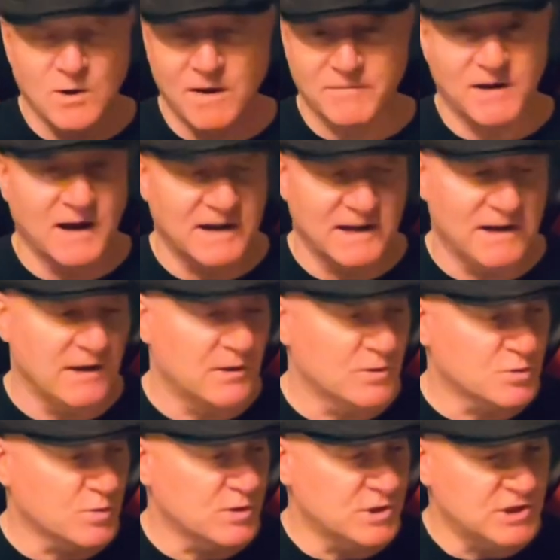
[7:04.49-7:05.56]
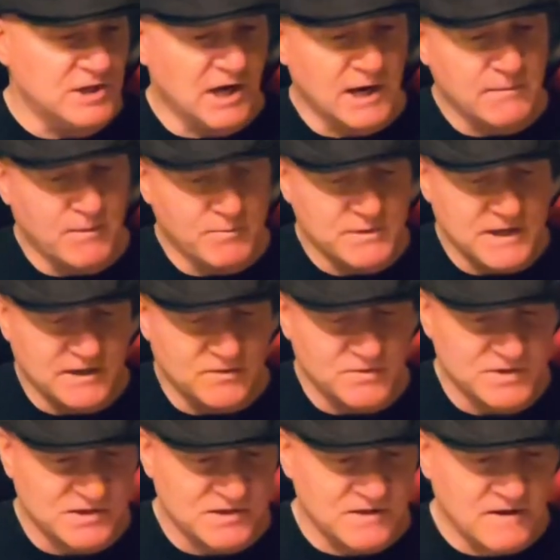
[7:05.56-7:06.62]
I've got it in those rigid document
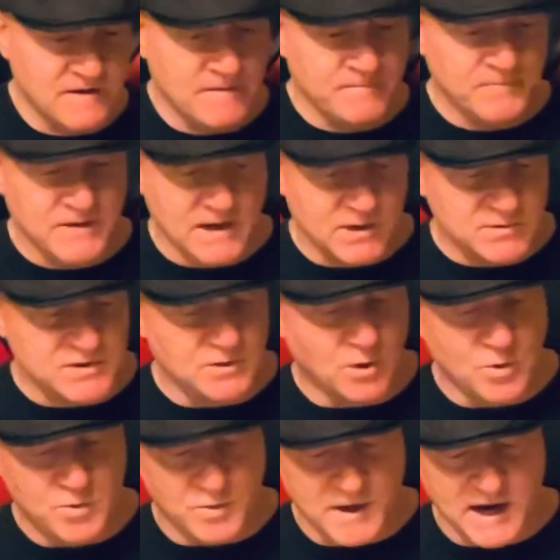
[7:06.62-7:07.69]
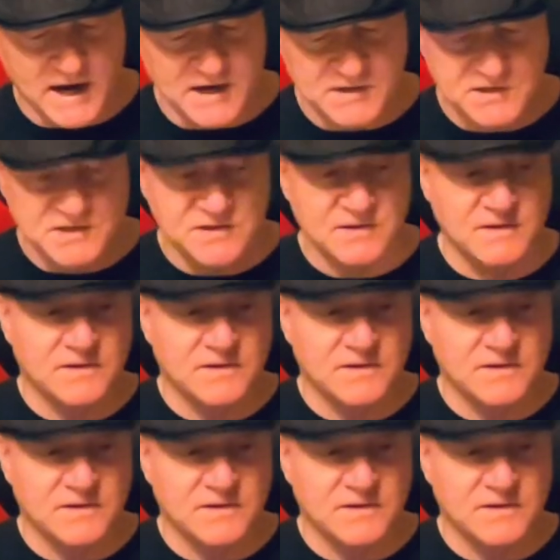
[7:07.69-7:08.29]
protectors. Here's an older case.